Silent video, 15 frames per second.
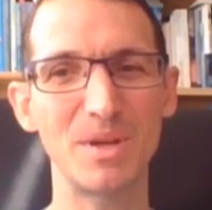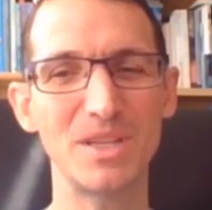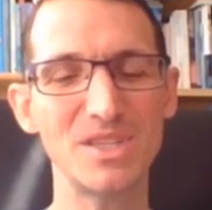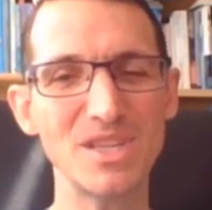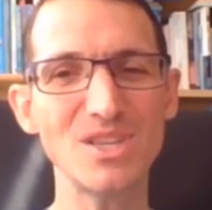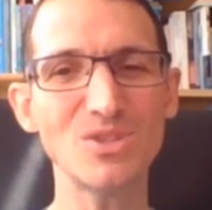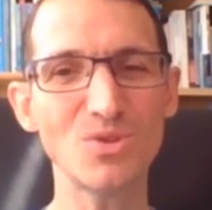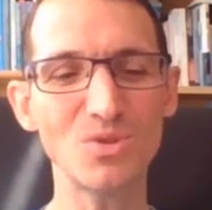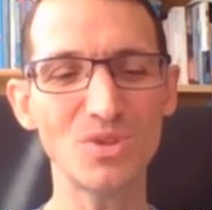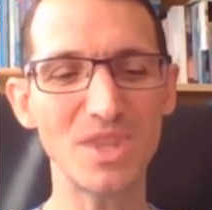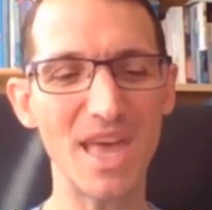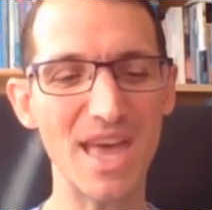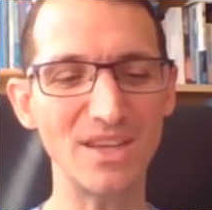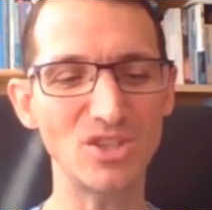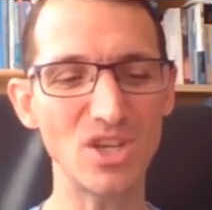But as he stood
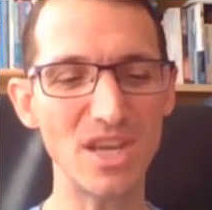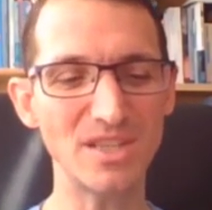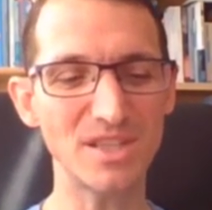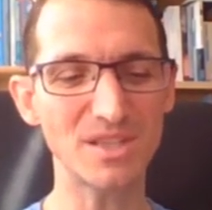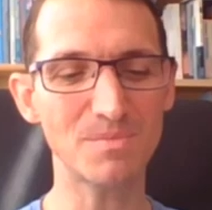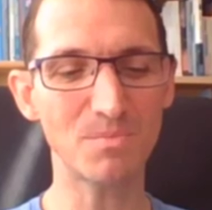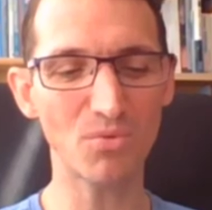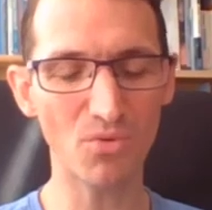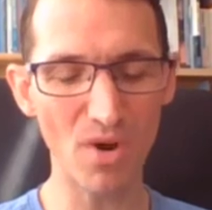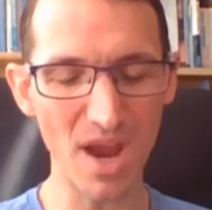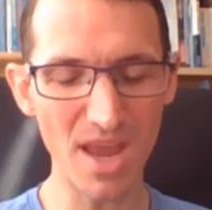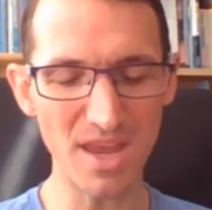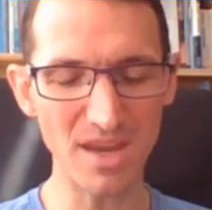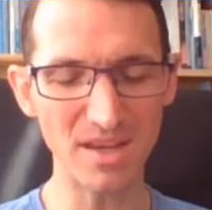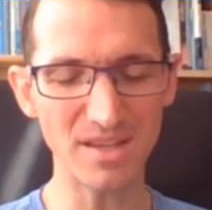there, Jesus
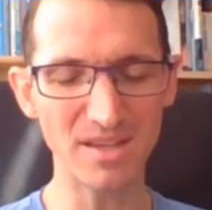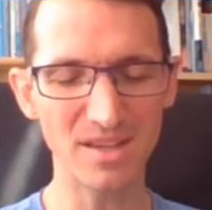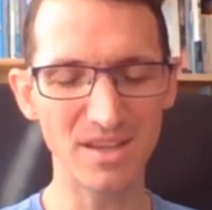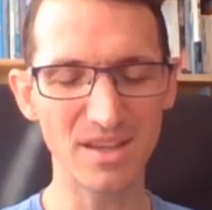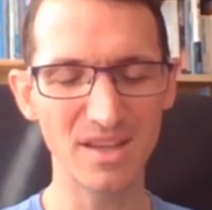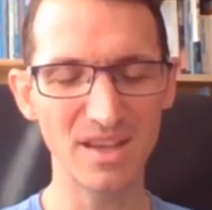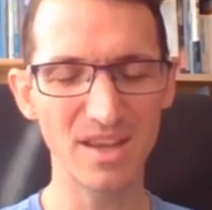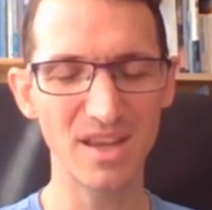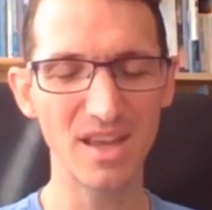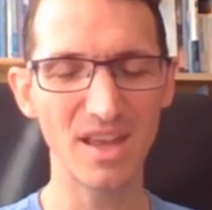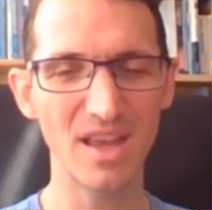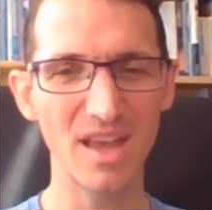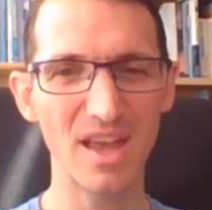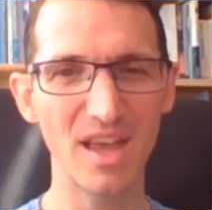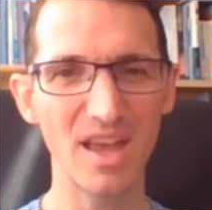prayed
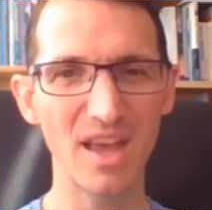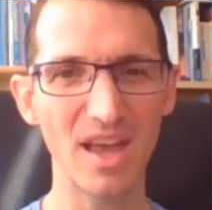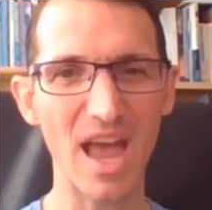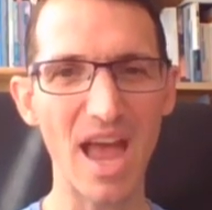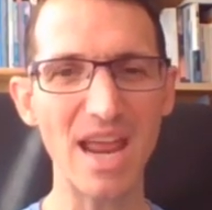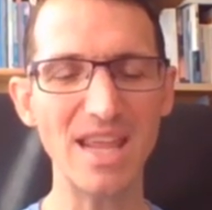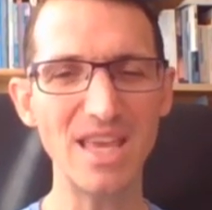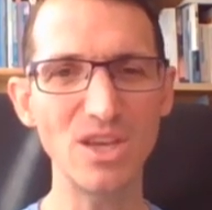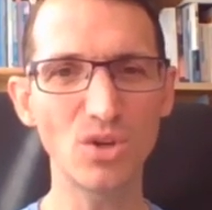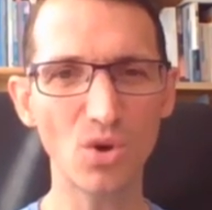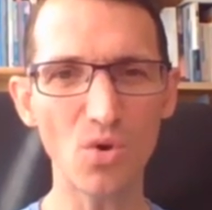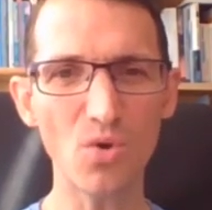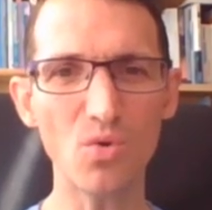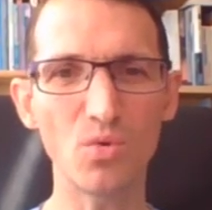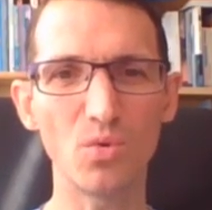and he
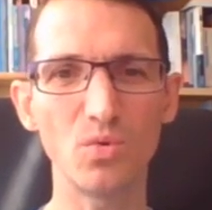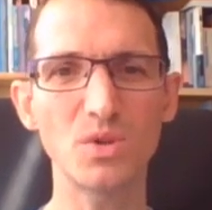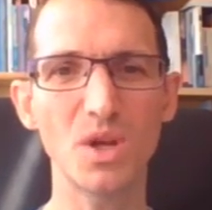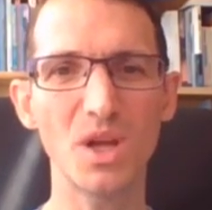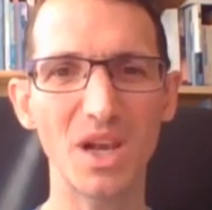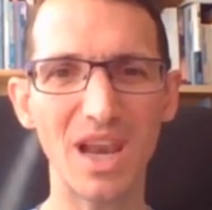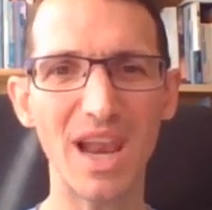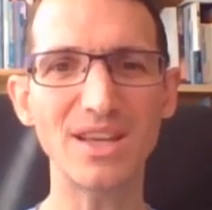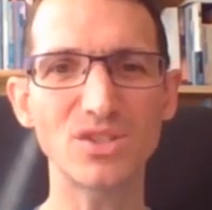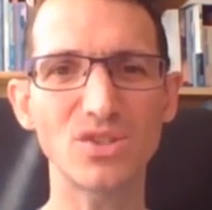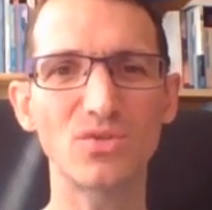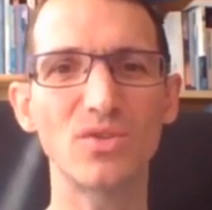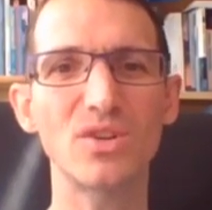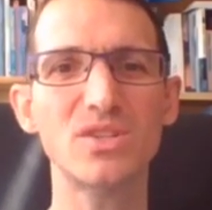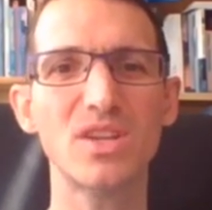called
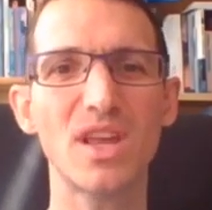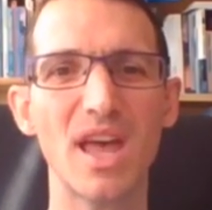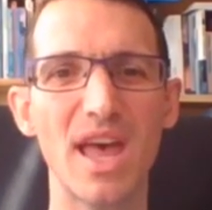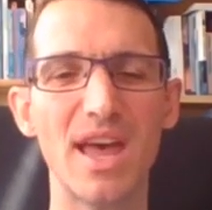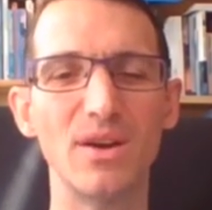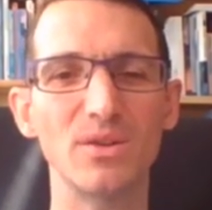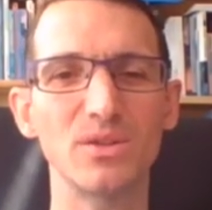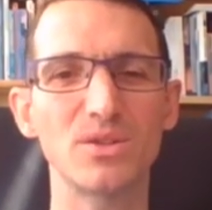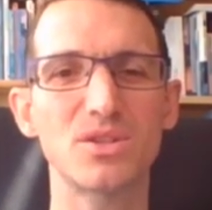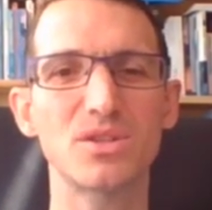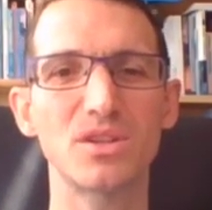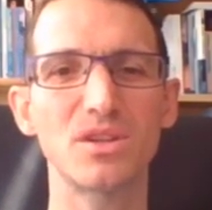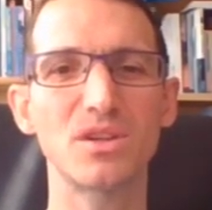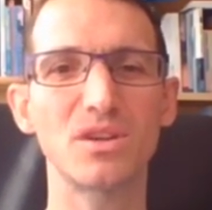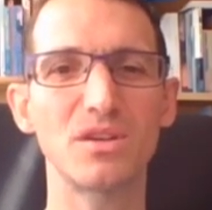Lazarus out
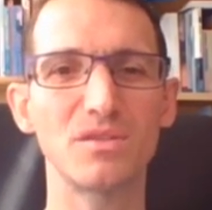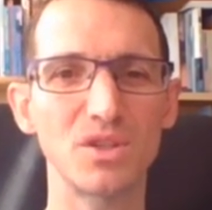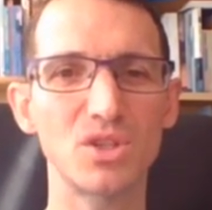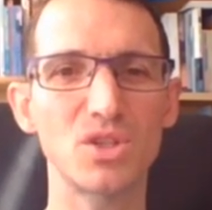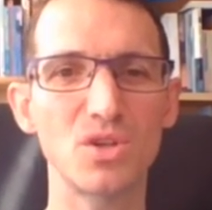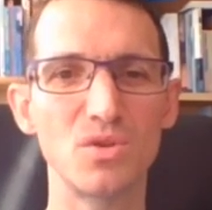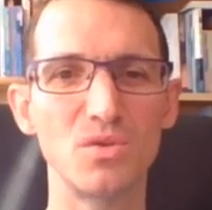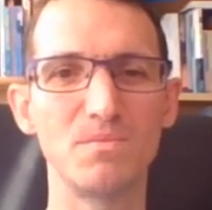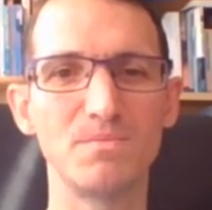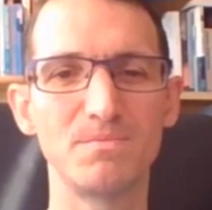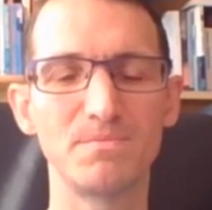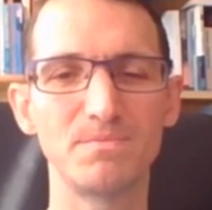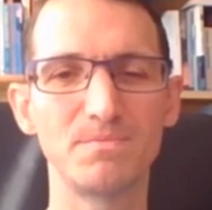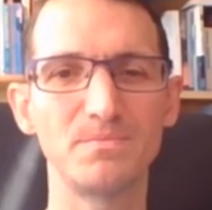of the tomb.